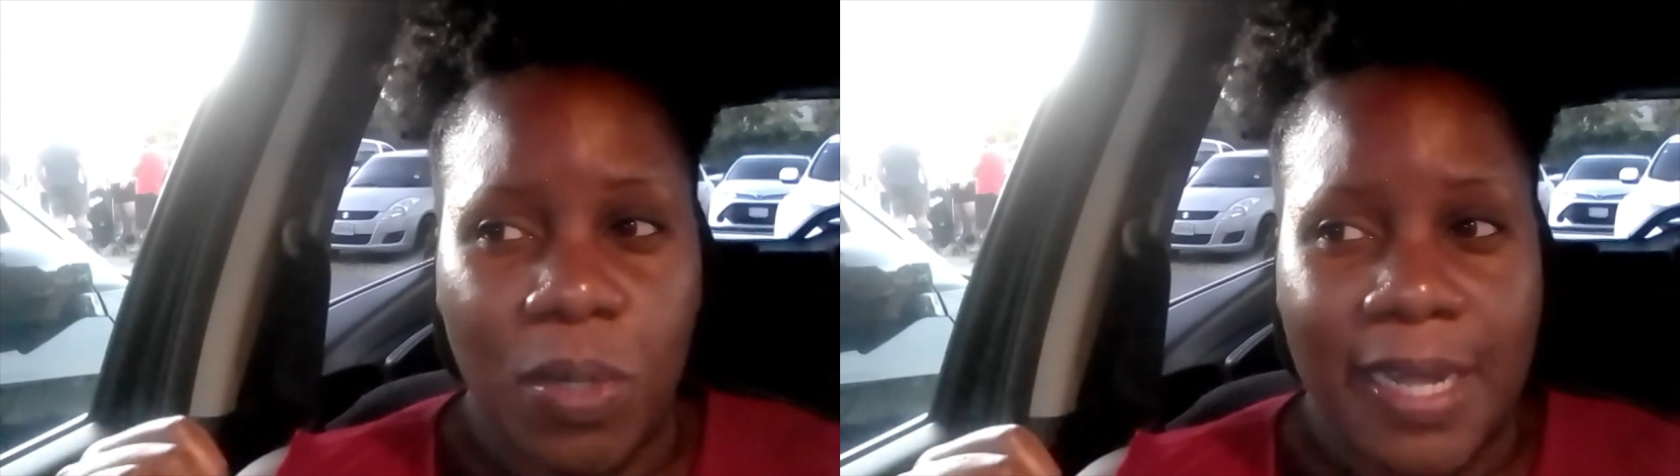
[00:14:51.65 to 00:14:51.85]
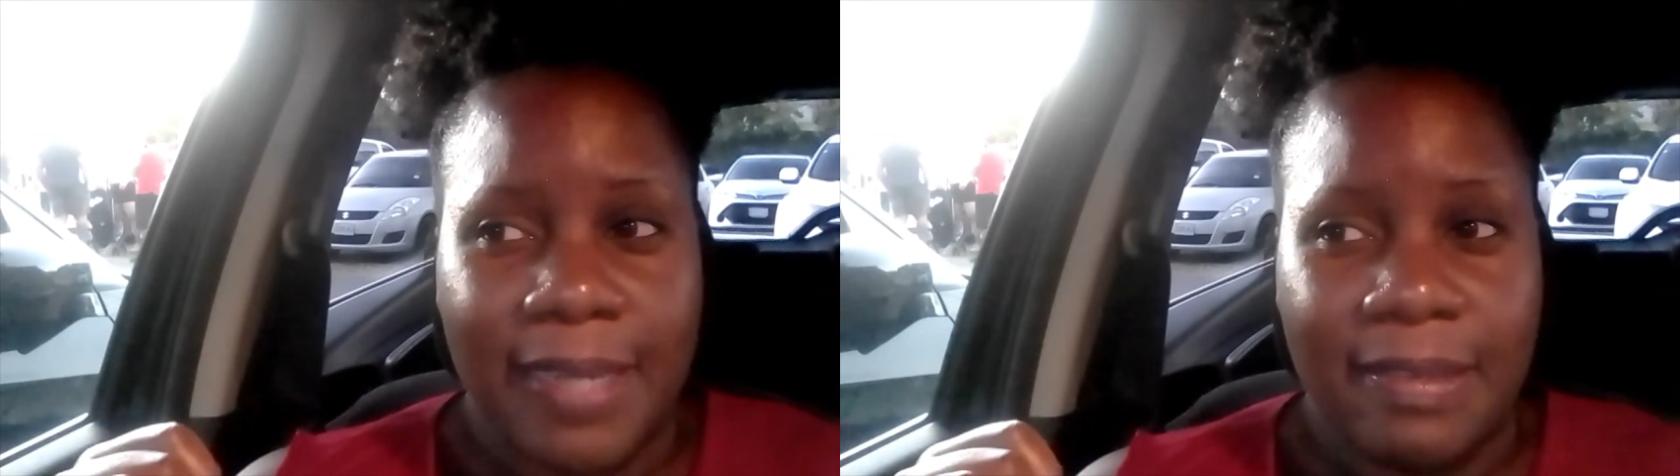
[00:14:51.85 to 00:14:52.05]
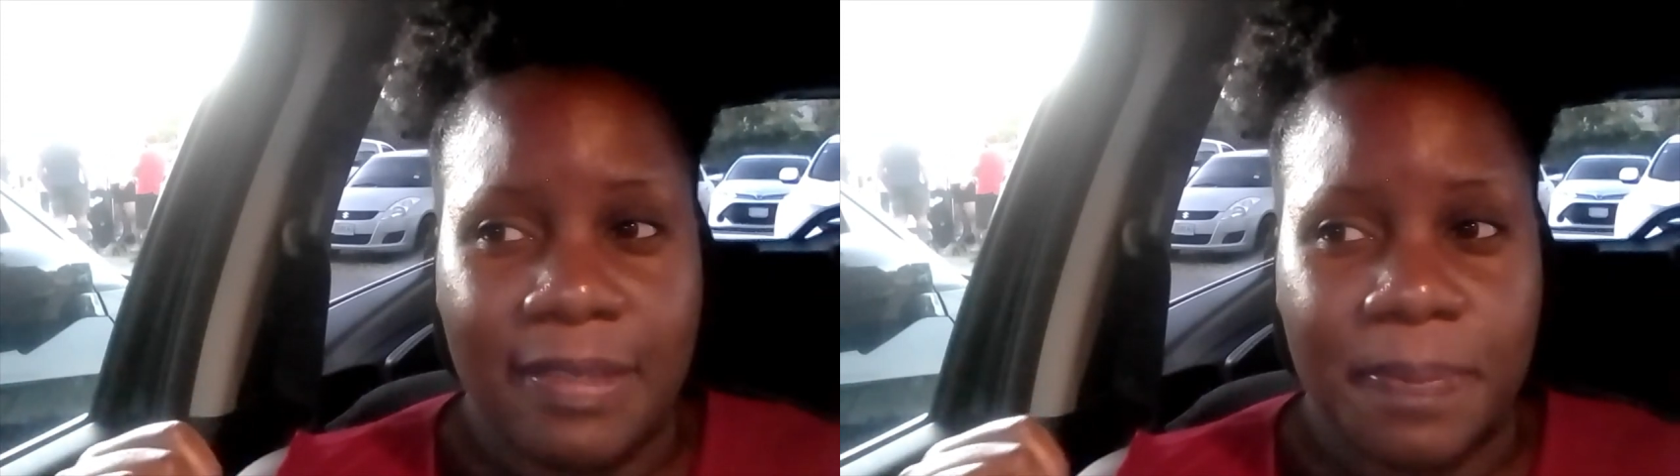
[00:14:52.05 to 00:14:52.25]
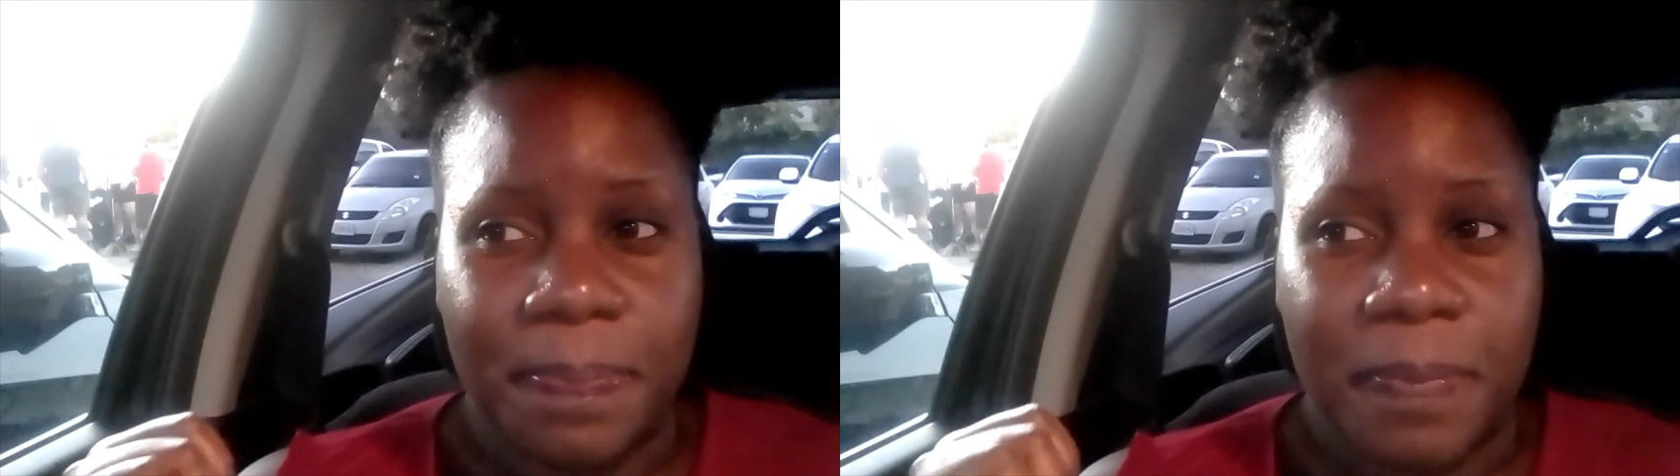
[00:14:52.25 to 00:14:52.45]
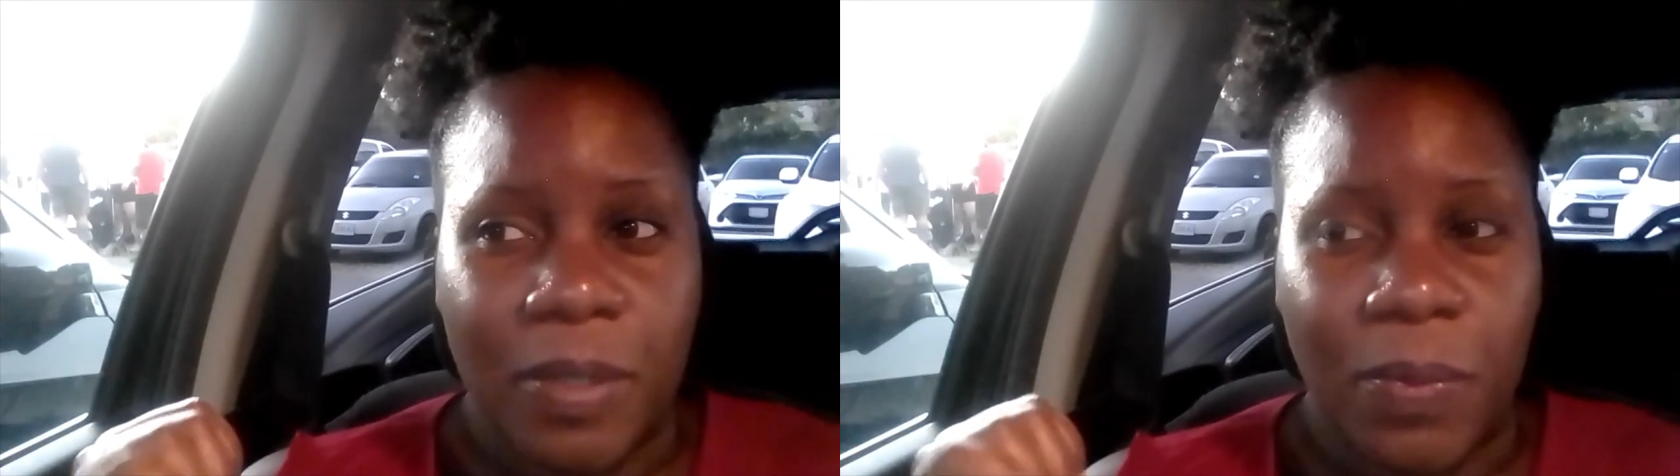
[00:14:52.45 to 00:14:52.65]
that
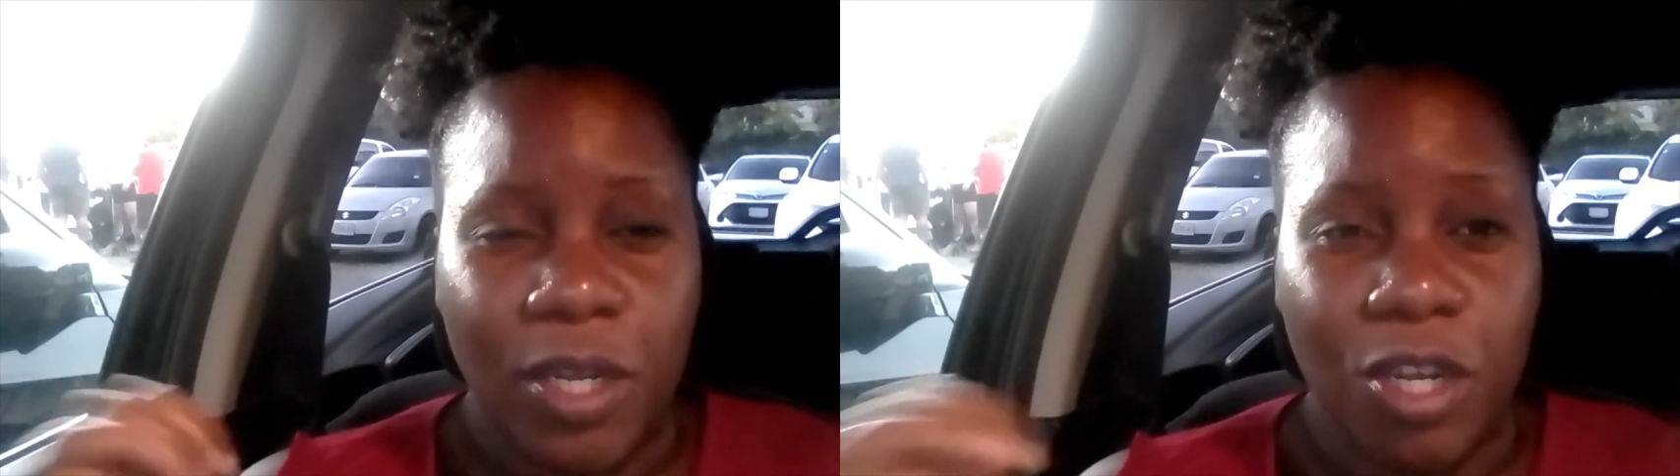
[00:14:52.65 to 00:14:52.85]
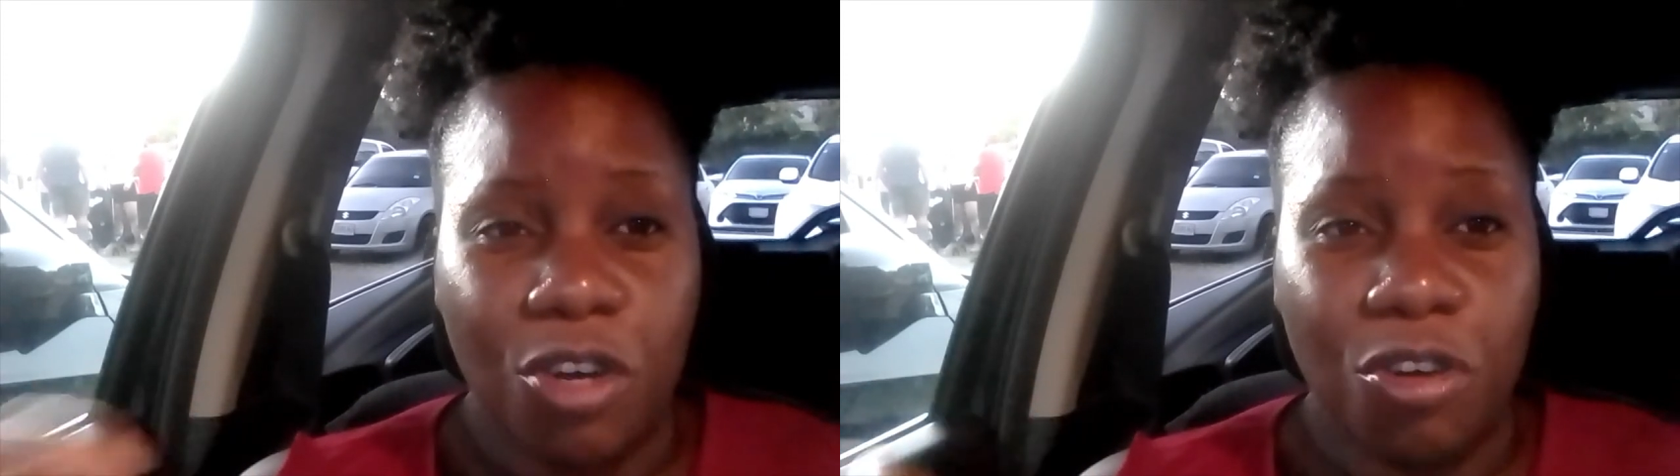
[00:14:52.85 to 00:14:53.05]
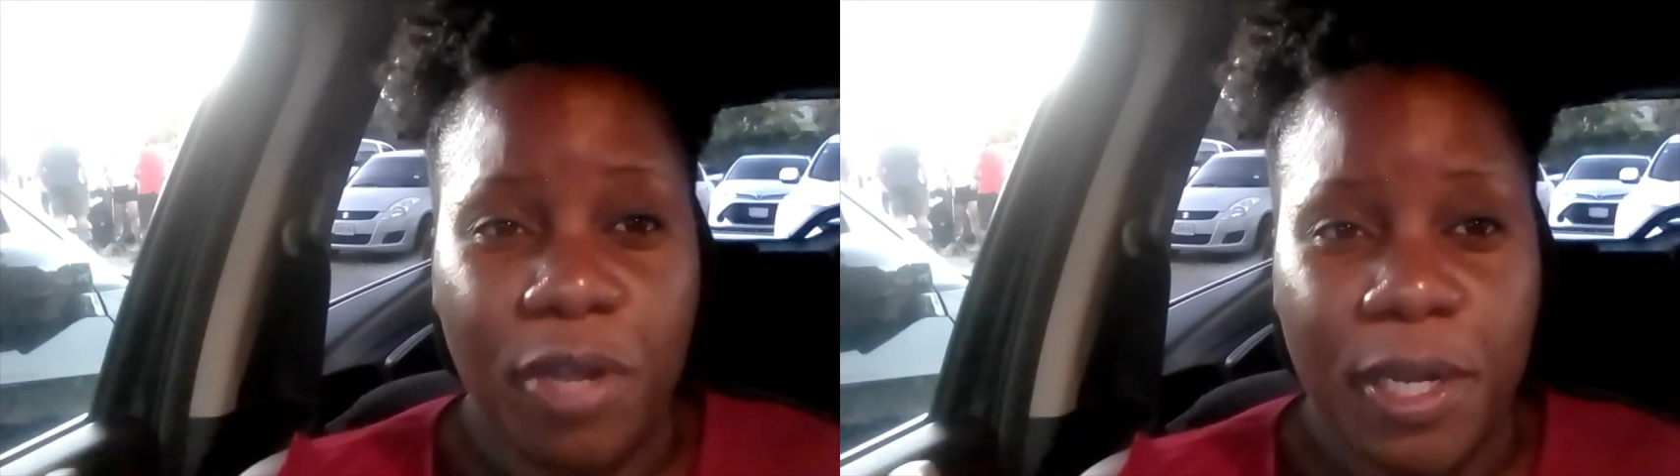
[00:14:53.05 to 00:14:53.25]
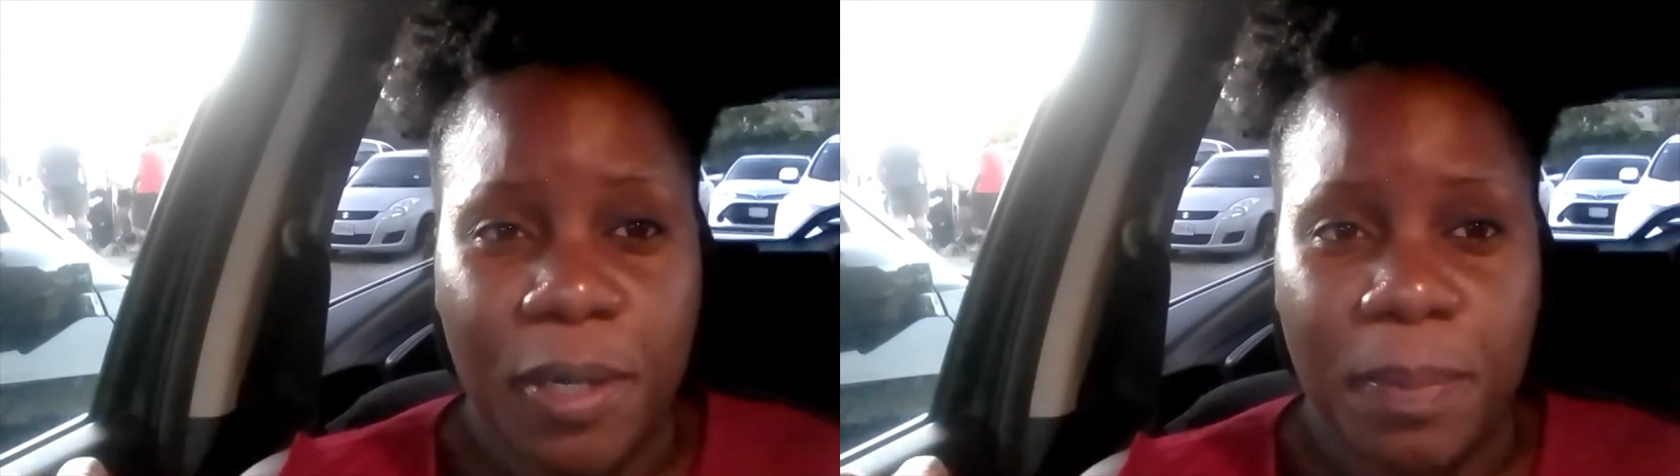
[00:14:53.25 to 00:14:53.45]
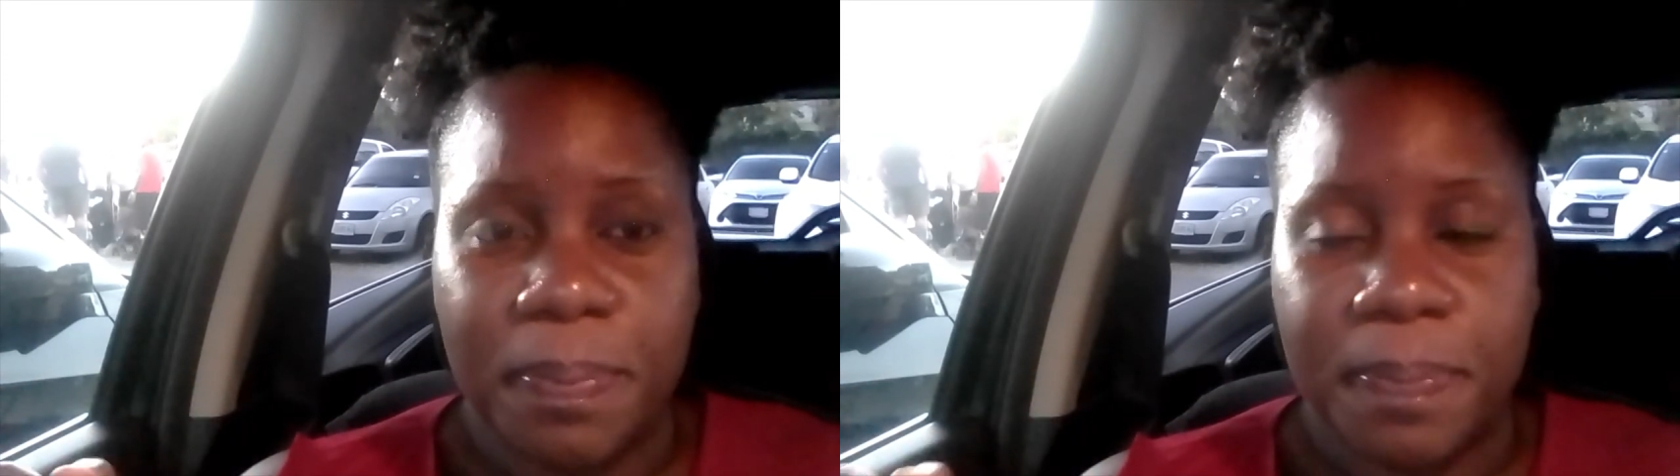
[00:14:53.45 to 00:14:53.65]
when you're growing up,